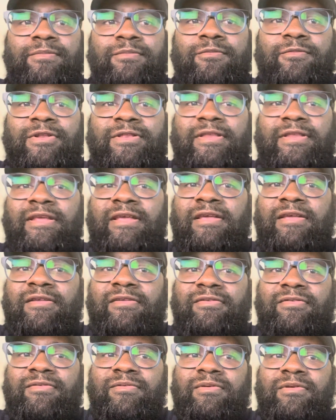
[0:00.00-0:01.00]
with
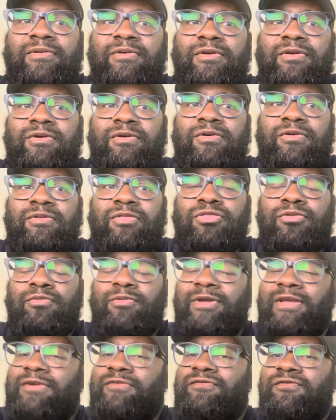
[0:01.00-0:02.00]
these
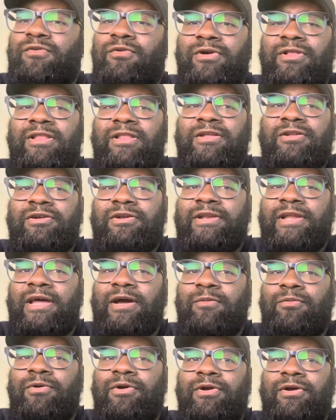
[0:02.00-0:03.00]
3 and 4 letter
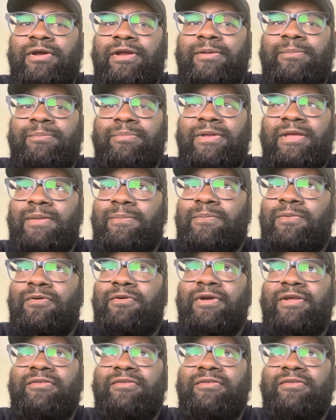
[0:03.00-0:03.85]
network people,